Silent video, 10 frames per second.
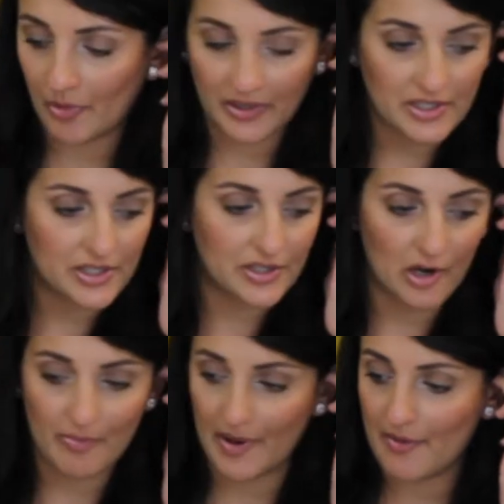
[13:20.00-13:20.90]
going to
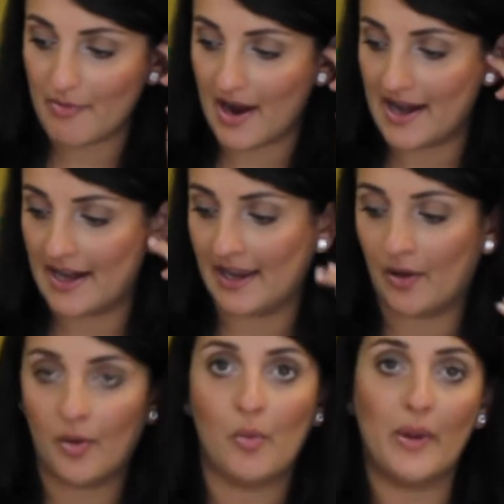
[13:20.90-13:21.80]
start by
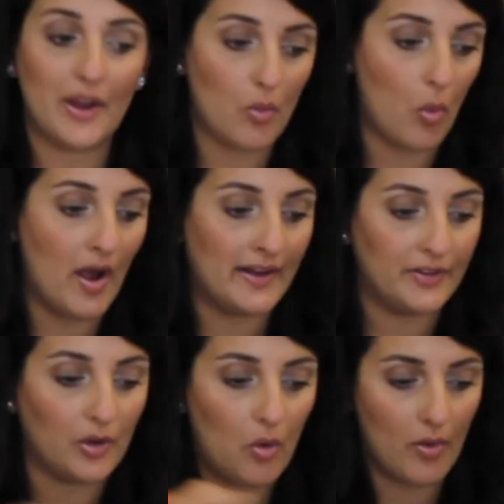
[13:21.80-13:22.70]
writing week 1
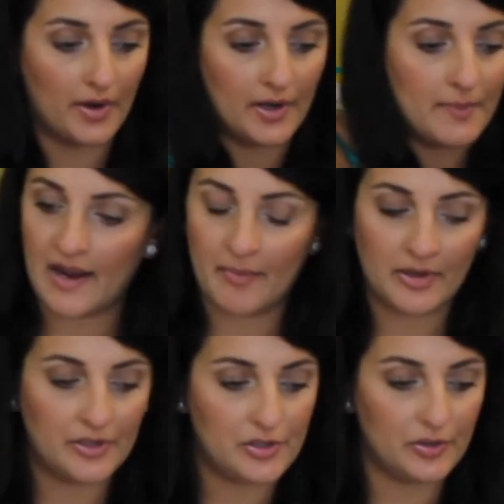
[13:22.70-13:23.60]
in the corner, and I'm
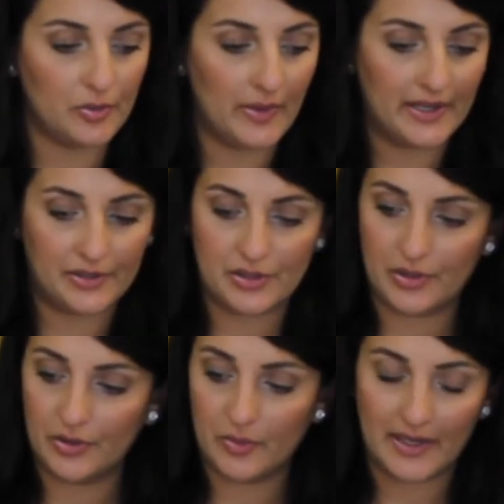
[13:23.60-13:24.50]
going to do week
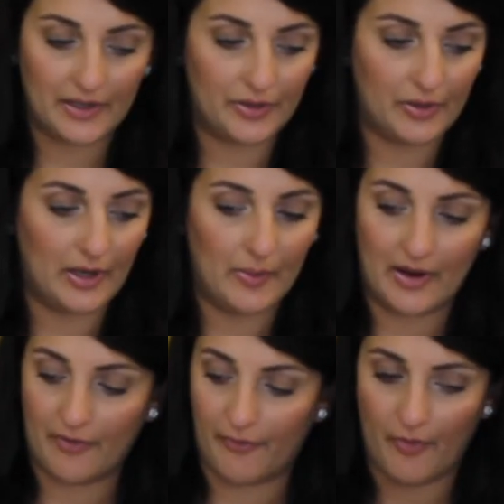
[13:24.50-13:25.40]
2, week 3,
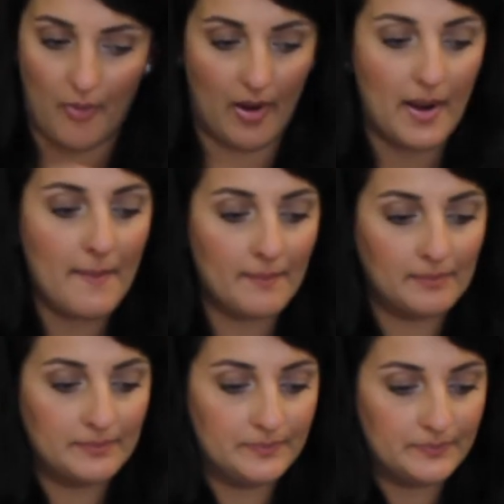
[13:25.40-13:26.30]
week 4.
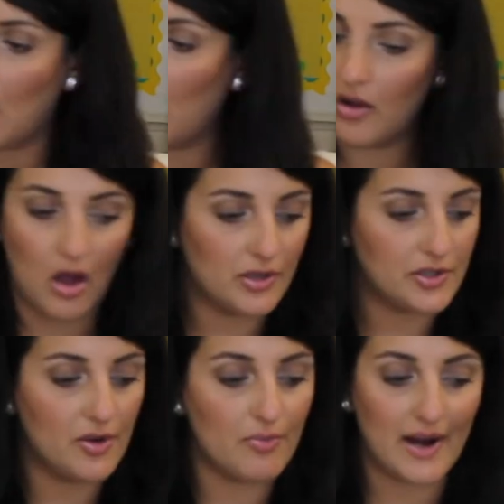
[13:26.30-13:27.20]
I'll
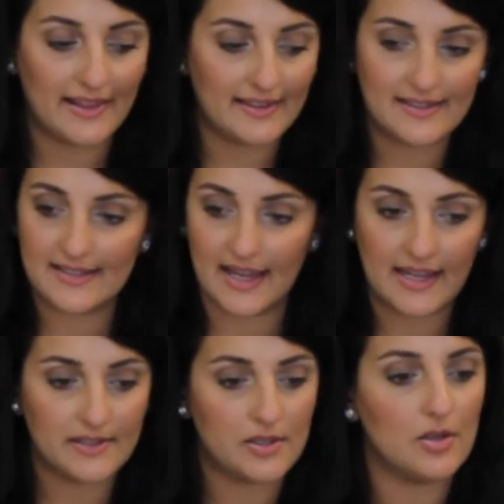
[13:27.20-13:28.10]
also write the
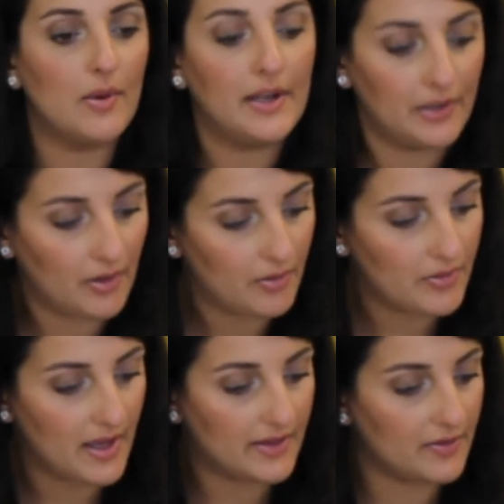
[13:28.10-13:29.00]
date, so I know
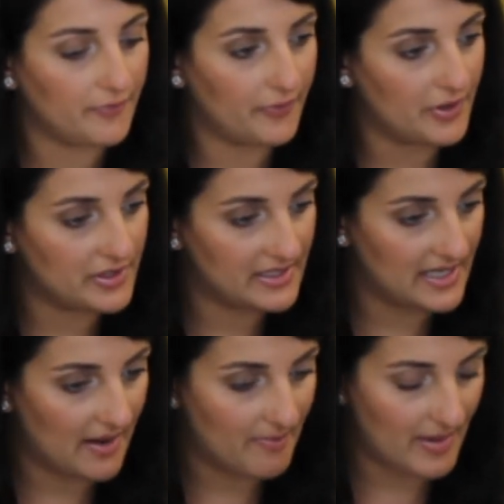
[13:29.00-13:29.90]
that the first
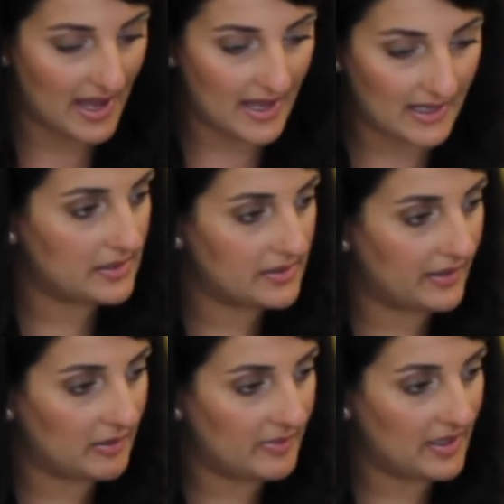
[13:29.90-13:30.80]
day back is
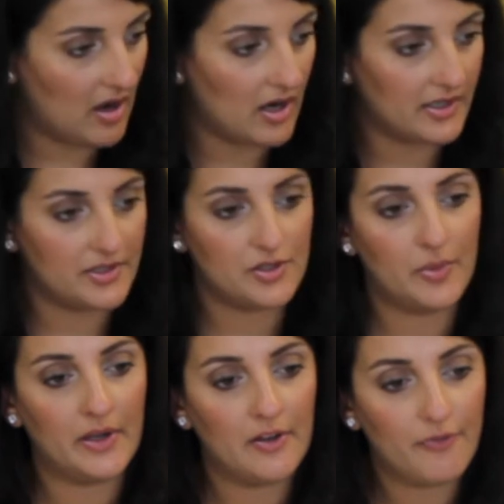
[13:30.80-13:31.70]
going to be August
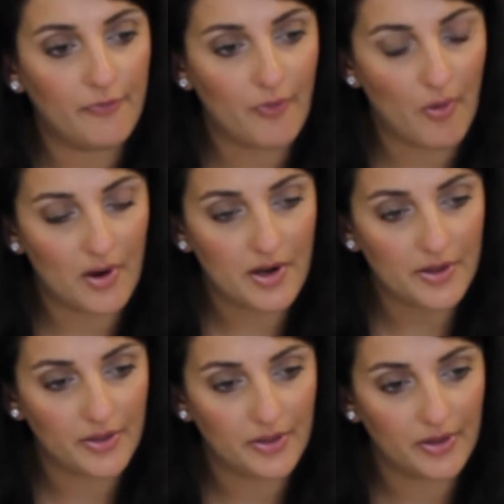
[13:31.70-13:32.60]

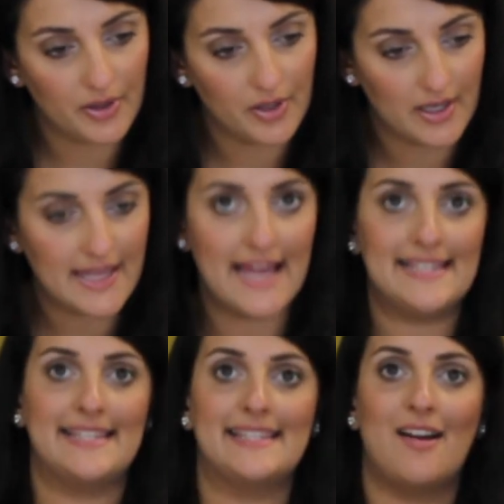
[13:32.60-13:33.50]
24th.
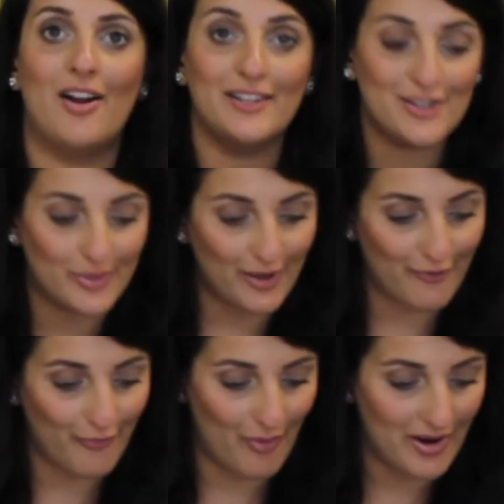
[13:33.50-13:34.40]
Yes, August
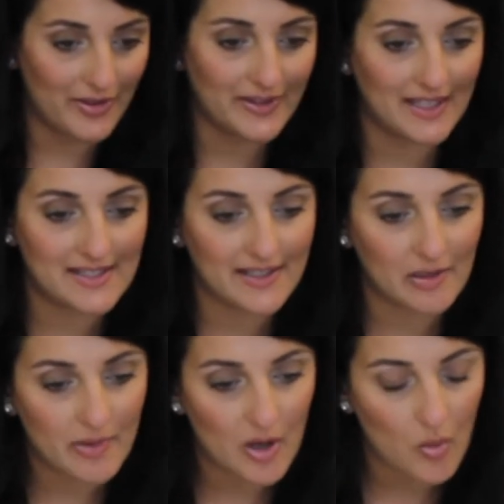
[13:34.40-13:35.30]
24th, and that's going
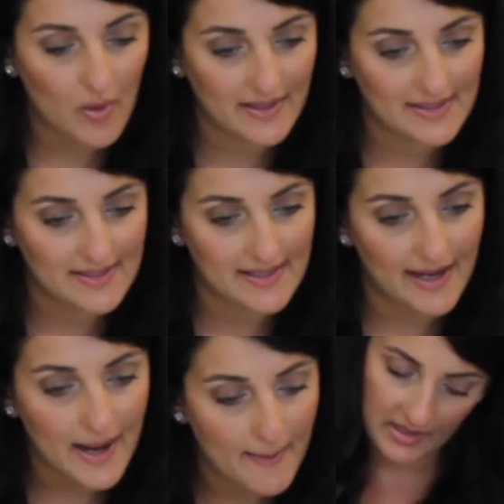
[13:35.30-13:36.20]
to be a
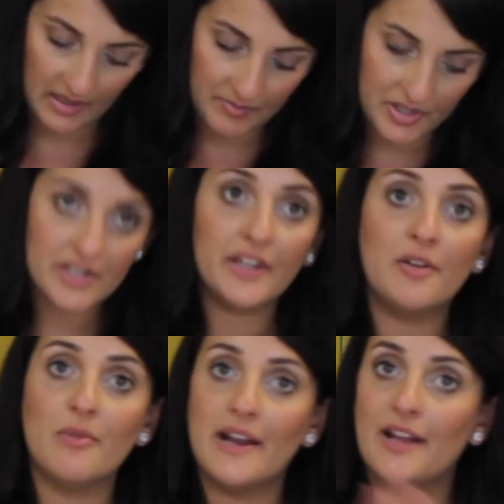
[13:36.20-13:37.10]
Wednesday. And then I'm just going
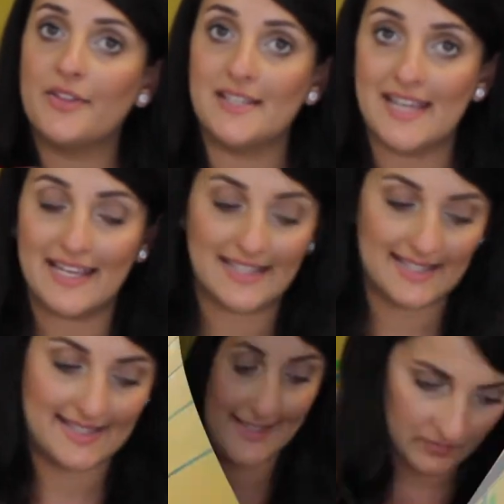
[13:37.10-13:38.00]
to write out the dates.